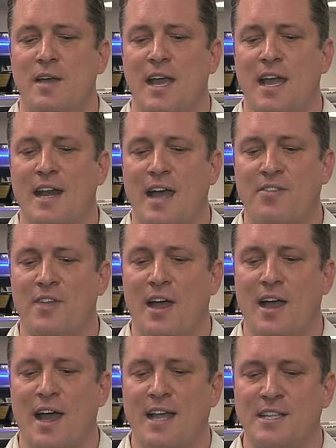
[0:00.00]
and I,
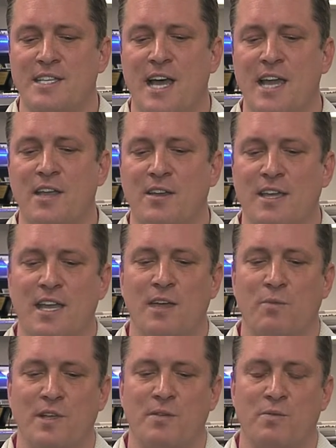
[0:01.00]
I, I, can tell you
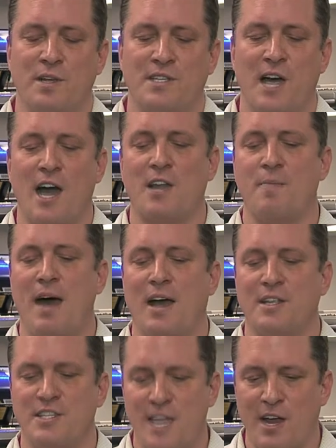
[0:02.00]
again, we, we talk
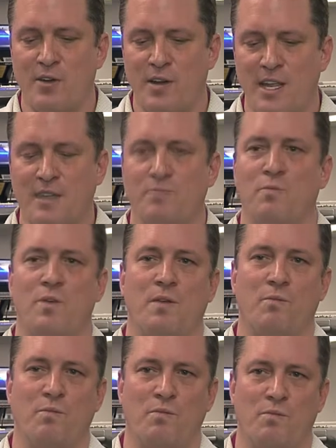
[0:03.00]
about integrity and, and
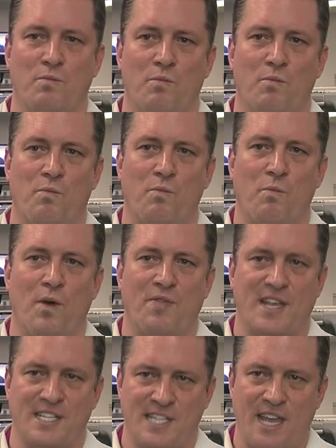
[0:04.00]
what
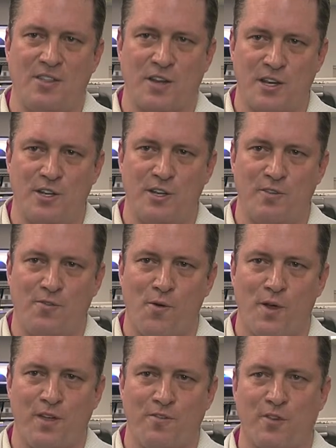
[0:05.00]
they say they're going to do
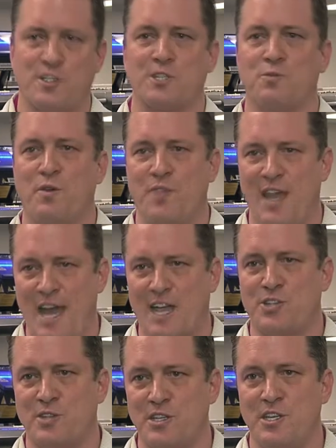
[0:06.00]
for you versus what they
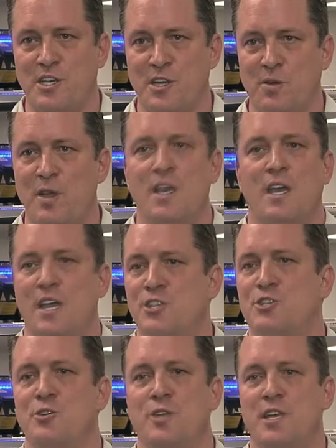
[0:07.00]
actually do. And
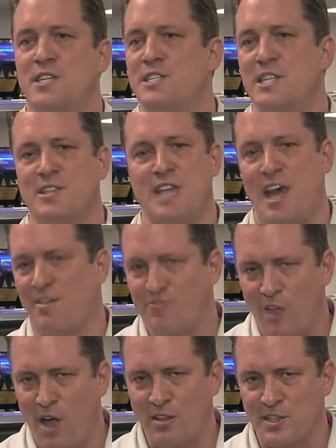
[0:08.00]
Juki has hit that
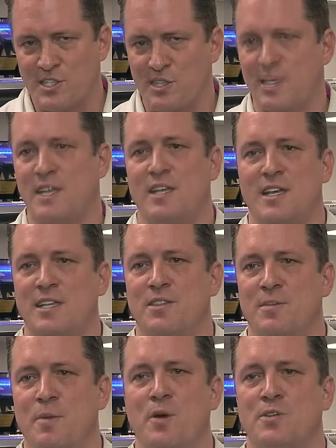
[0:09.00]
flawlessly in
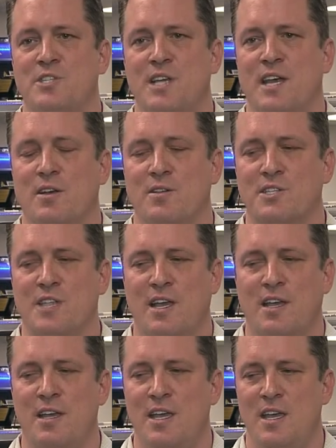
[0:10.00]
the post sales.
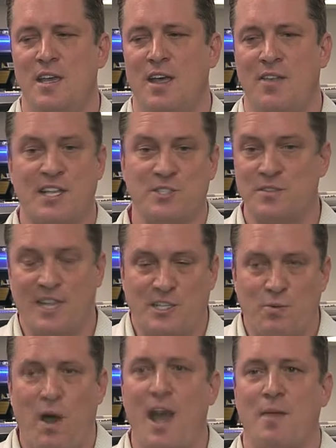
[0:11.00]
Uh, uh, that's, that's
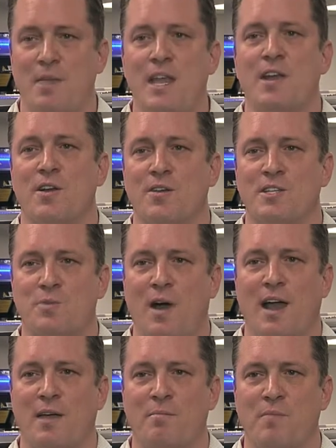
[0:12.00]
why I'm here. That's
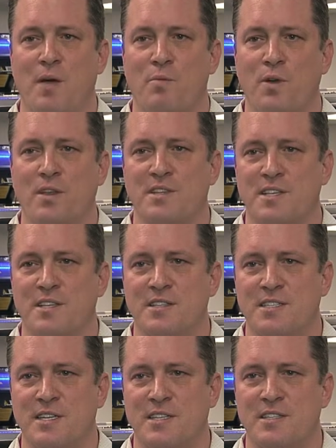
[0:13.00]
why I'm, I'm willing to,
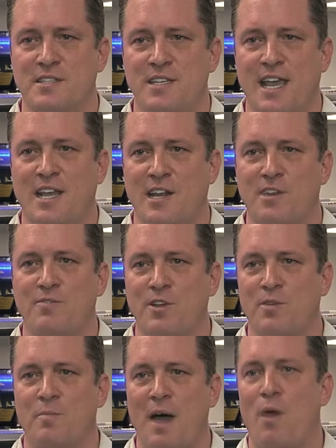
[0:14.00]
to, take an
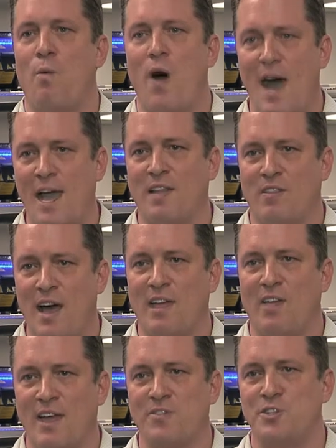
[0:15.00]
interview about why I
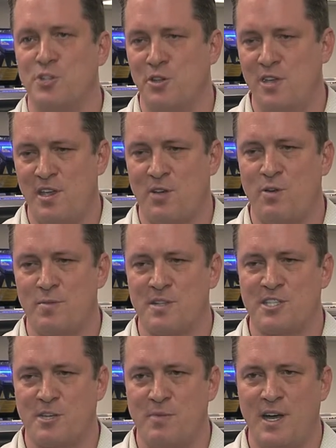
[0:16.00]
like the Juki
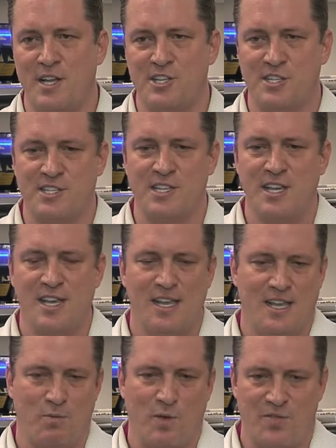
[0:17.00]
equipment so much is
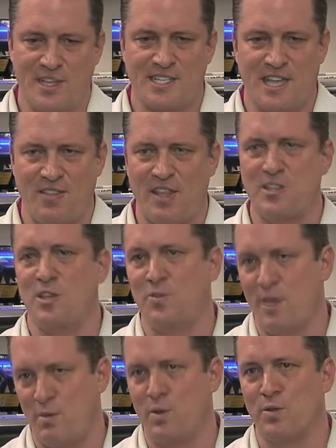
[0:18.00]
what they say they do,
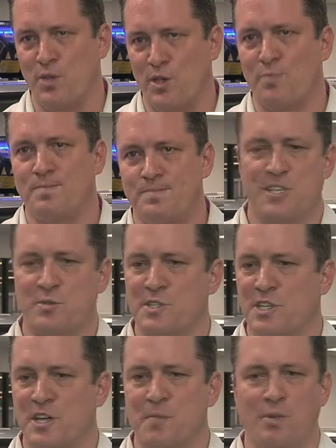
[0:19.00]
they will do. This was
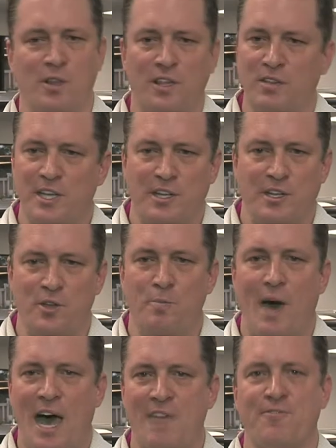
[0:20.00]
a completely new
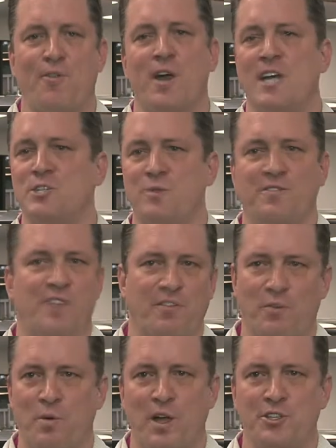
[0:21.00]
buy for us. We've
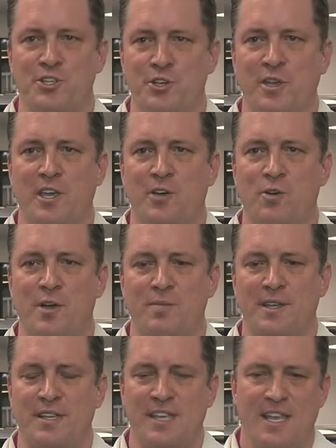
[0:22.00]
never run Juki
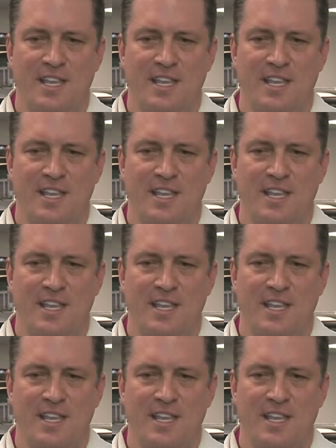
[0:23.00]
equipment.